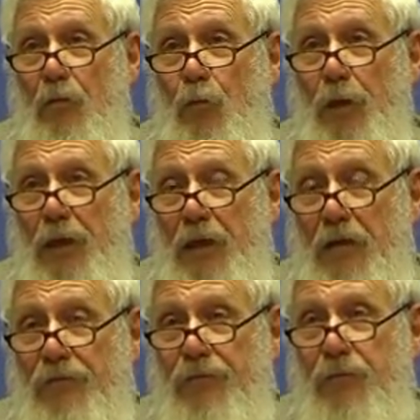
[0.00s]
we
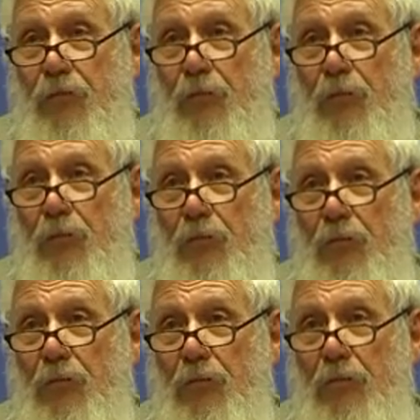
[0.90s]
have to,
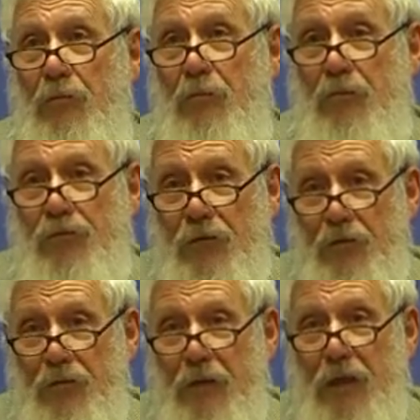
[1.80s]
just